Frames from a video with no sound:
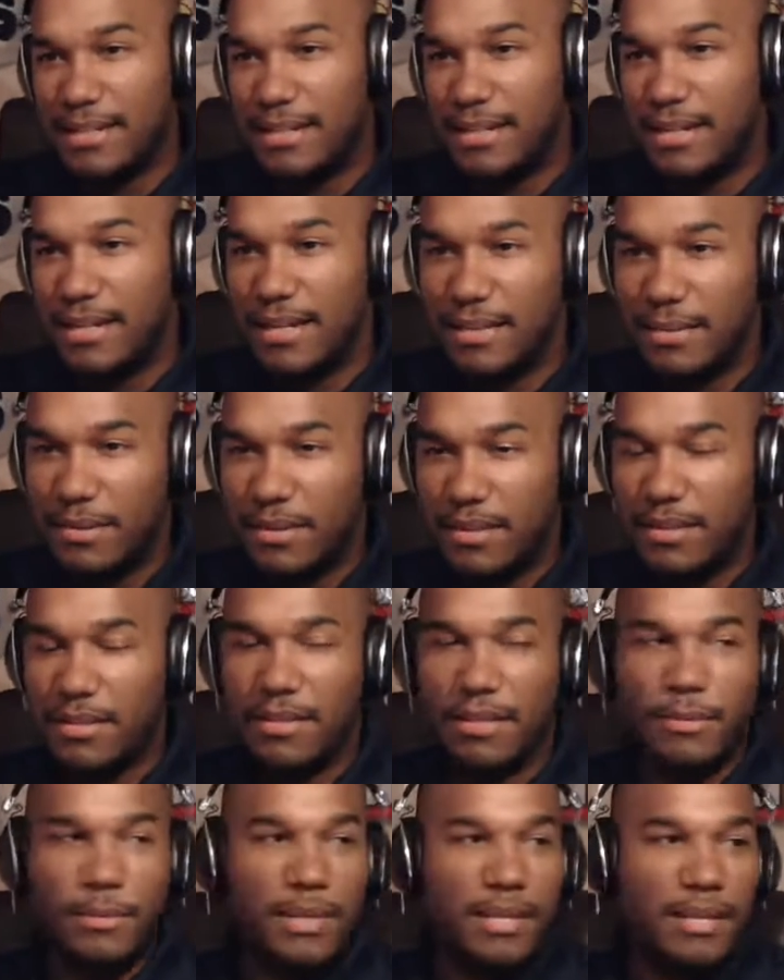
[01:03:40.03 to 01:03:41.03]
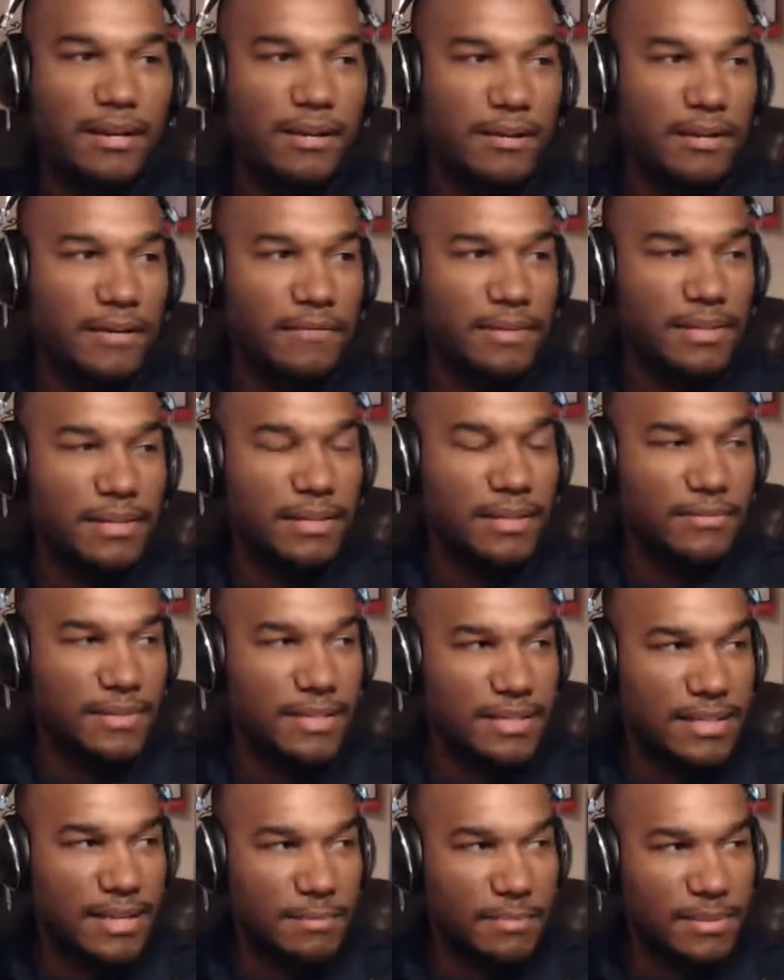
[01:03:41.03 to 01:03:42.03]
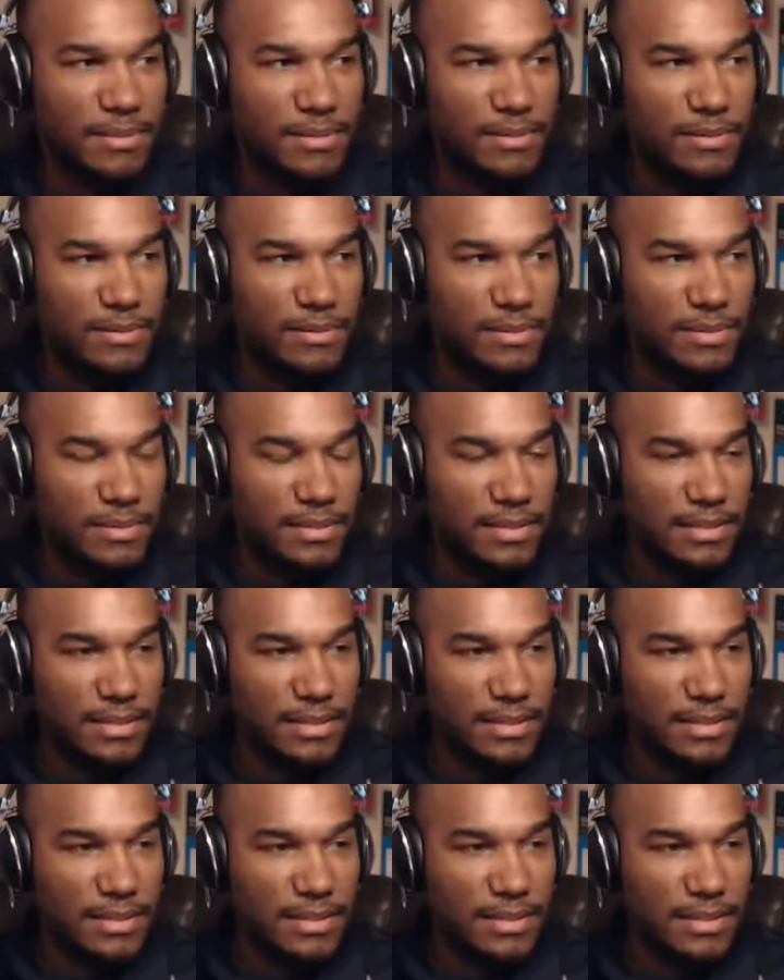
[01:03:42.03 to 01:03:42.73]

I think we hit on everything for this episode.